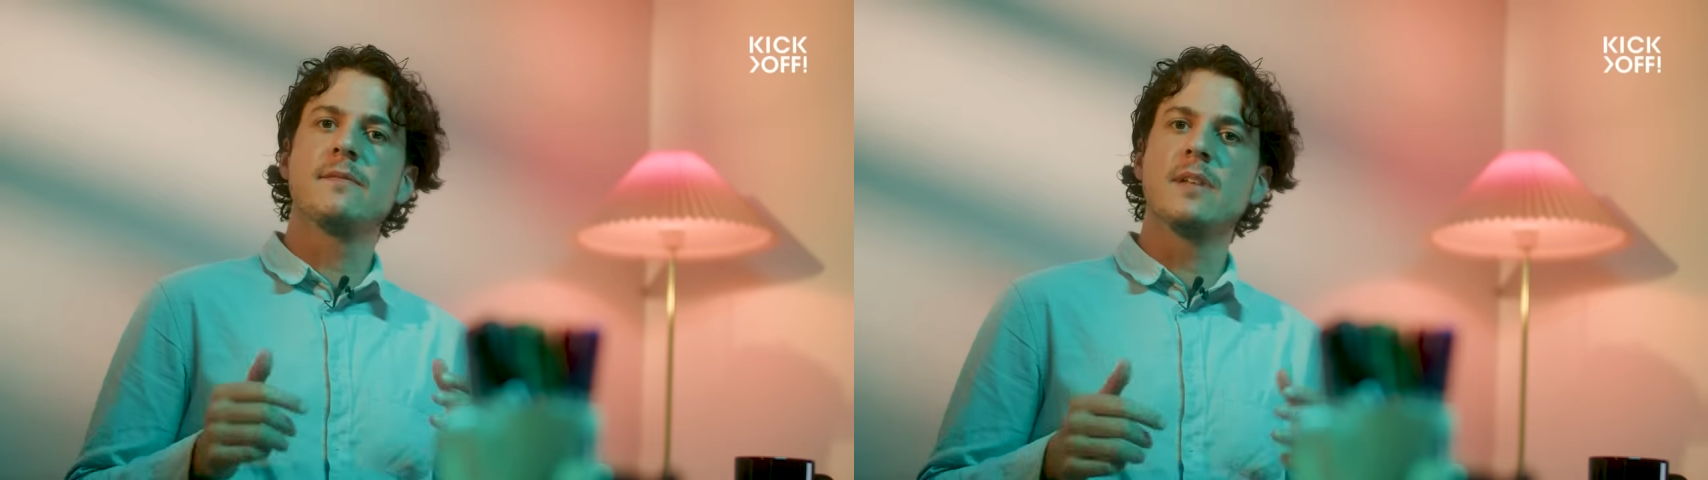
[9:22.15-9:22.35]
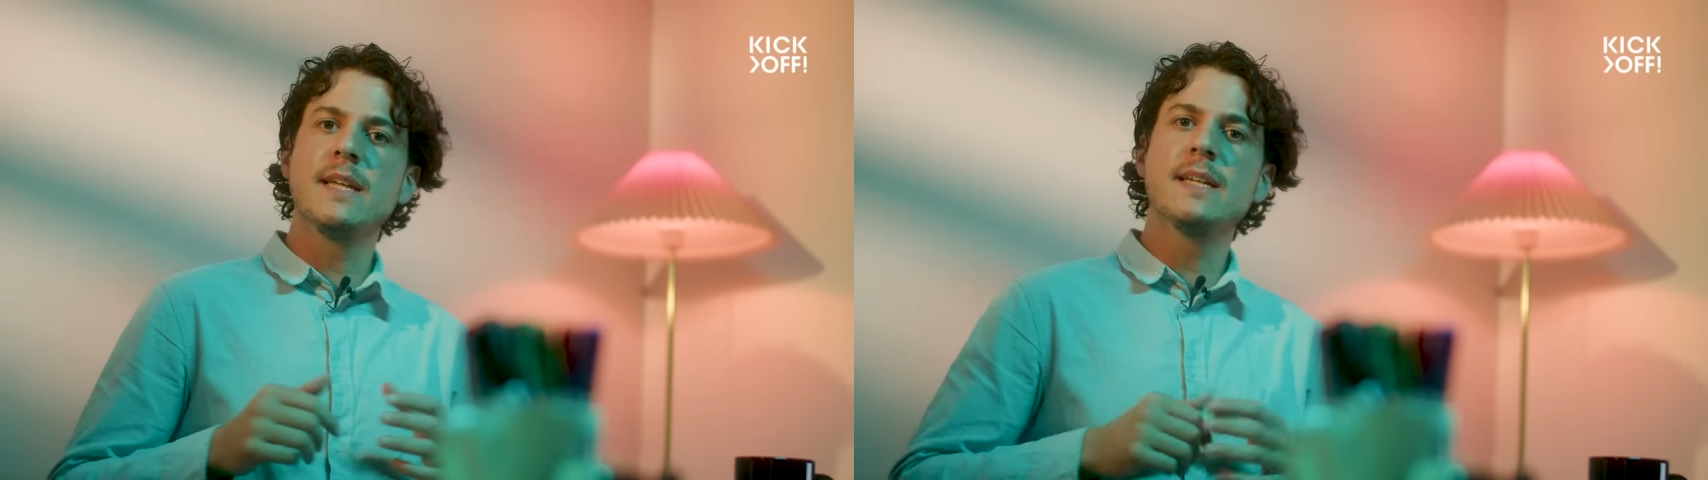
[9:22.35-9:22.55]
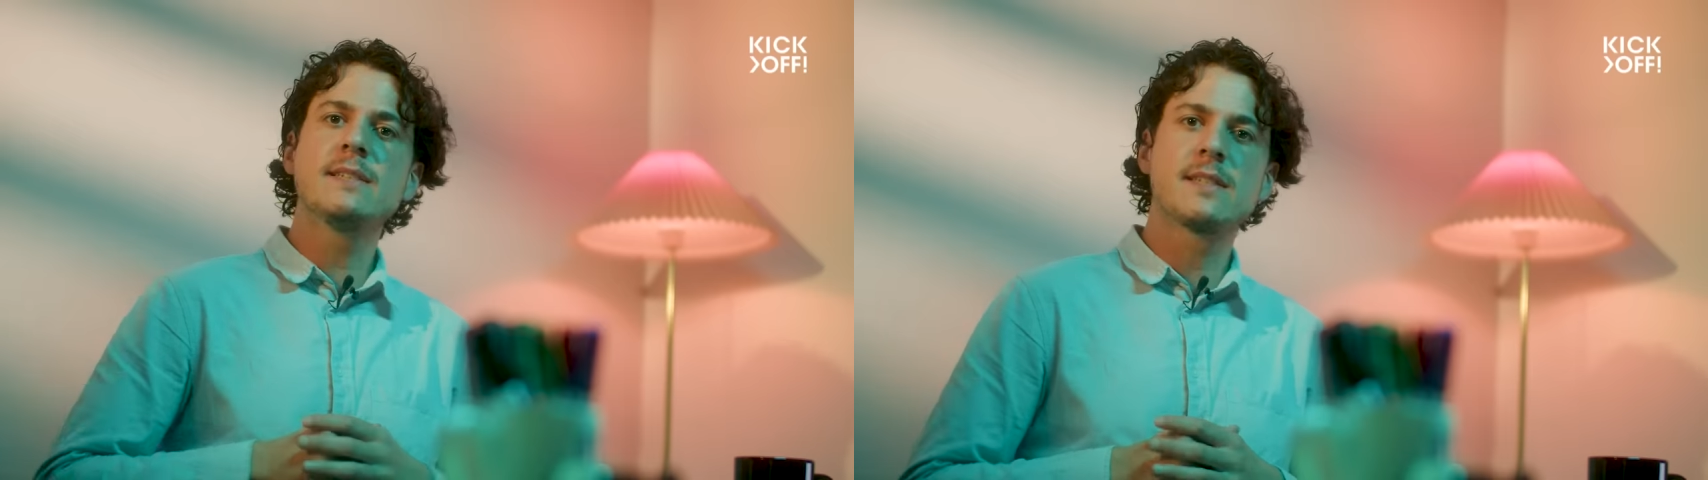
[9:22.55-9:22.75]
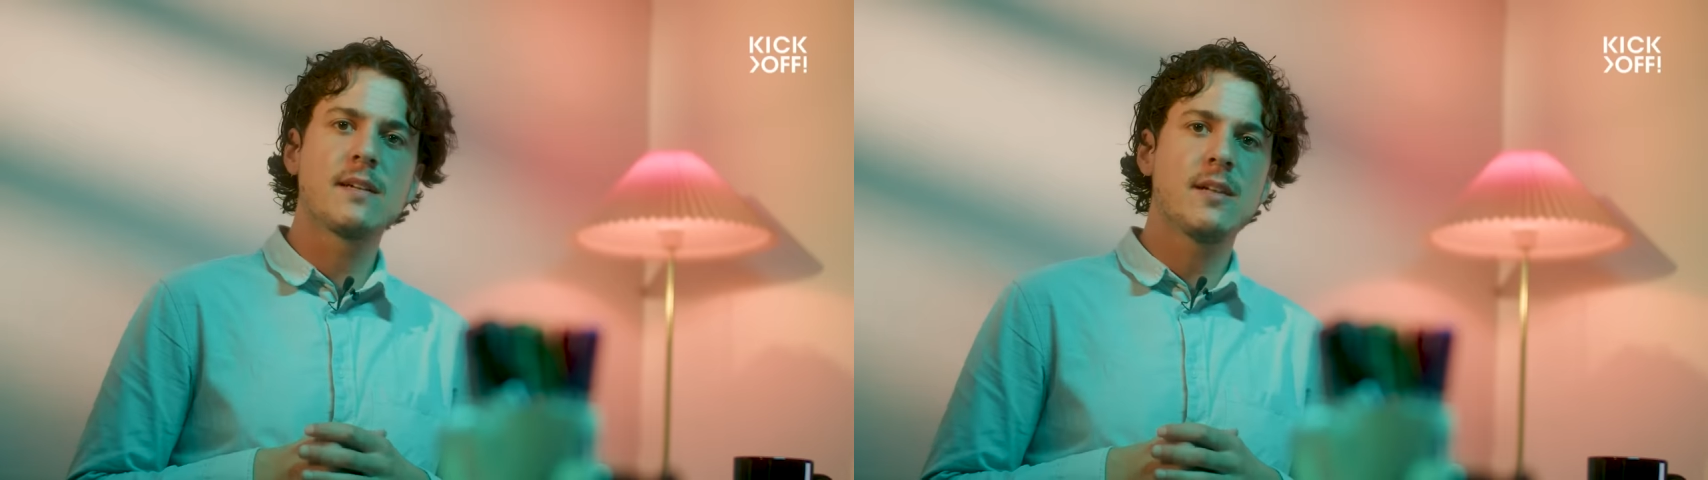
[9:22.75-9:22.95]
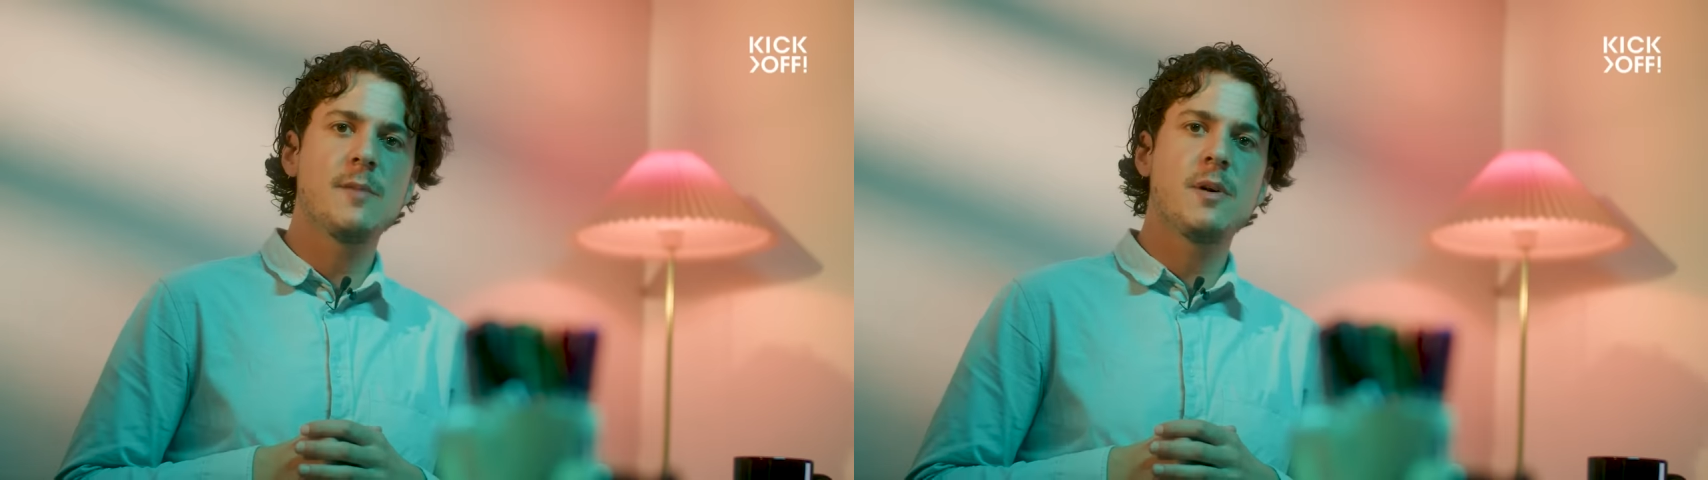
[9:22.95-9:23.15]
of leagues and
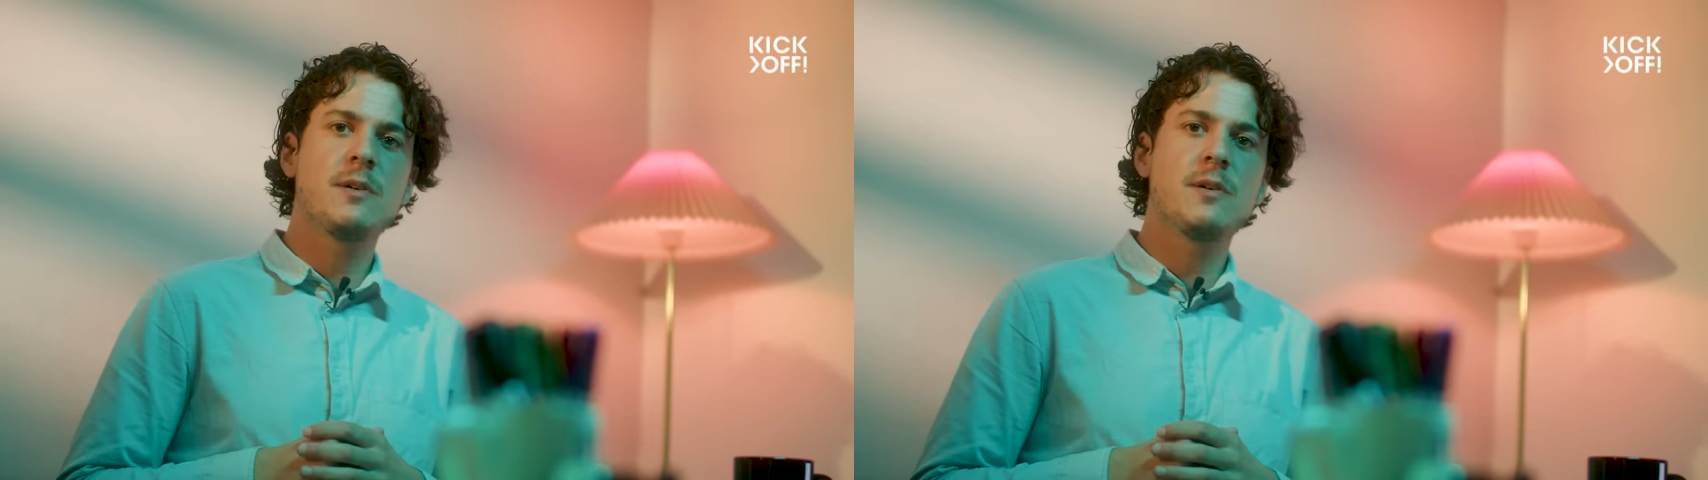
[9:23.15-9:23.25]
club